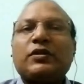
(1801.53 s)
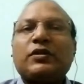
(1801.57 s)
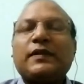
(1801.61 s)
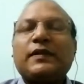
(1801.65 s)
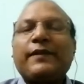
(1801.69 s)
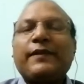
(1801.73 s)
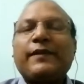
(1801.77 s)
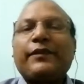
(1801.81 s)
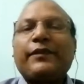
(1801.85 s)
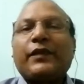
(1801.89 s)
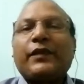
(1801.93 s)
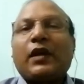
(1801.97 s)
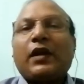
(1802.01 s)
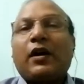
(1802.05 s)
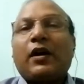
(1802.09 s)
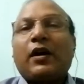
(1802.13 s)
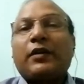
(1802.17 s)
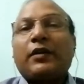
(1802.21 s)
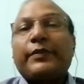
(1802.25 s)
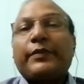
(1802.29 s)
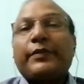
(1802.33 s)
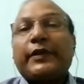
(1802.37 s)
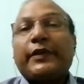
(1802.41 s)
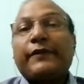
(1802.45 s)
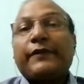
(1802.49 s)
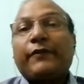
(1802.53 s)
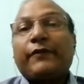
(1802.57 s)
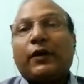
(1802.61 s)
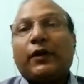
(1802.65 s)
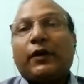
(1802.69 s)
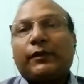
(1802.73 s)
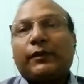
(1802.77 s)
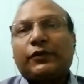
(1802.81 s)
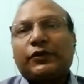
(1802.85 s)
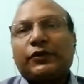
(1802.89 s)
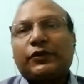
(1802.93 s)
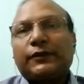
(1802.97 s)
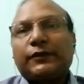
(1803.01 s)
are being formed.
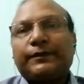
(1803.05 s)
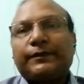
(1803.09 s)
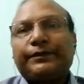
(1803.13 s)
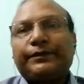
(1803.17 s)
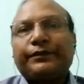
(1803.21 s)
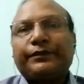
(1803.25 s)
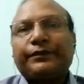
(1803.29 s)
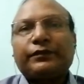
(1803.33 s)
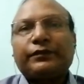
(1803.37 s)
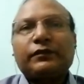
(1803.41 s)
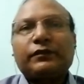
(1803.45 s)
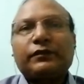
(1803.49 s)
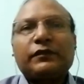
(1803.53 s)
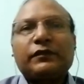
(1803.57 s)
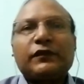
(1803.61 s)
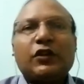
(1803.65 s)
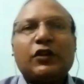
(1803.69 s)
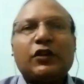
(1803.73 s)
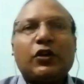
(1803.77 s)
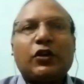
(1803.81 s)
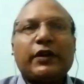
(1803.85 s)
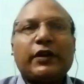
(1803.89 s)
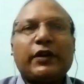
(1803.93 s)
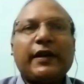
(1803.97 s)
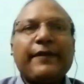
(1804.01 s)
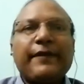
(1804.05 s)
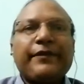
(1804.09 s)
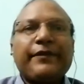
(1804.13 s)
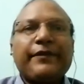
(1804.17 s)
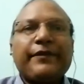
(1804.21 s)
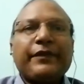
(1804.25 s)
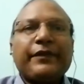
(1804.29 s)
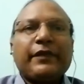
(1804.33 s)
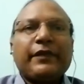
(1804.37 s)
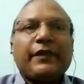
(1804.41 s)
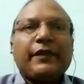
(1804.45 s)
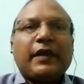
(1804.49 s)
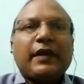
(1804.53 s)
Okay,
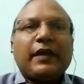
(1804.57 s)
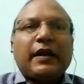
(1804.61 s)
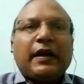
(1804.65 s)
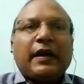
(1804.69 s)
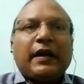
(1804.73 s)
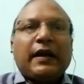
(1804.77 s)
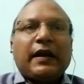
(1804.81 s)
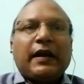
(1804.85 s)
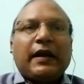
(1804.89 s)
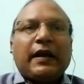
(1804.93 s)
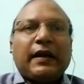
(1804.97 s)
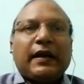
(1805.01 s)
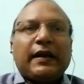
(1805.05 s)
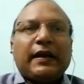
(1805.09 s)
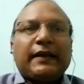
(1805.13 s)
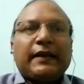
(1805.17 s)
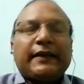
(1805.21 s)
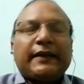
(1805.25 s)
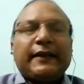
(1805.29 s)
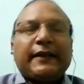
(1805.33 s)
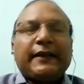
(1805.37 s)
then